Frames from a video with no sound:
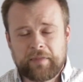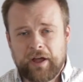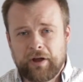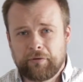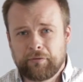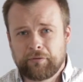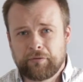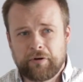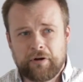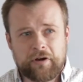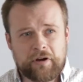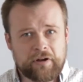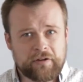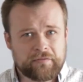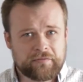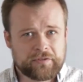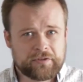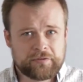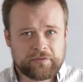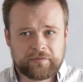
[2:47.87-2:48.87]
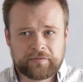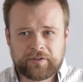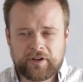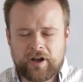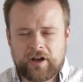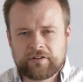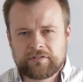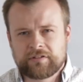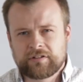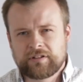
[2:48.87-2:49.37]
that wrong view of
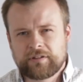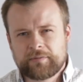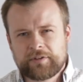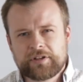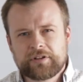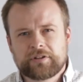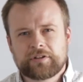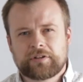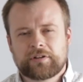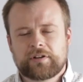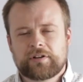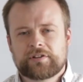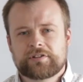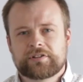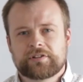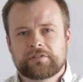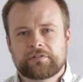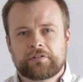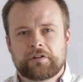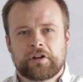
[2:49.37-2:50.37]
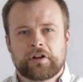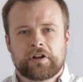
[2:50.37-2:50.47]
doctrine, let me encourage you